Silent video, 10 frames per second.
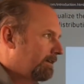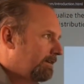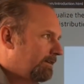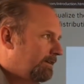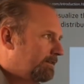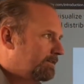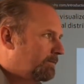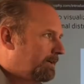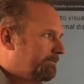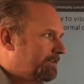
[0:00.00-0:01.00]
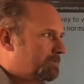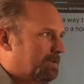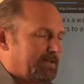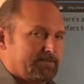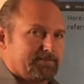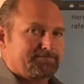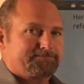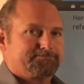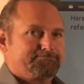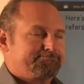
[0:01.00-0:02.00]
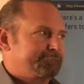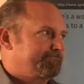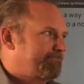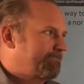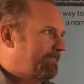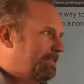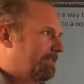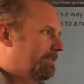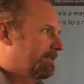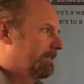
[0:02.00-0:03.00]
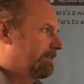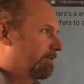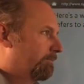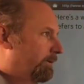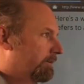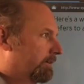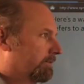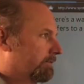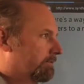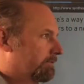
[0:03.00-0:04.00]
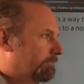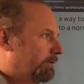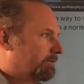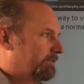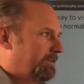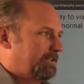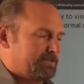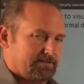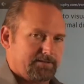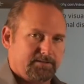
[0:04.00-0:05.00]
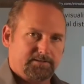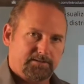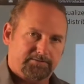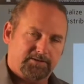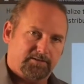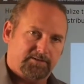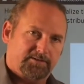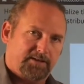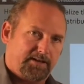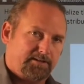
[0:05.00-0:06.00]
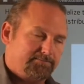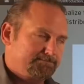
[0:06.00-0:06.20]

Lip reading: Here's a way to visualize it: the political polarization of current society.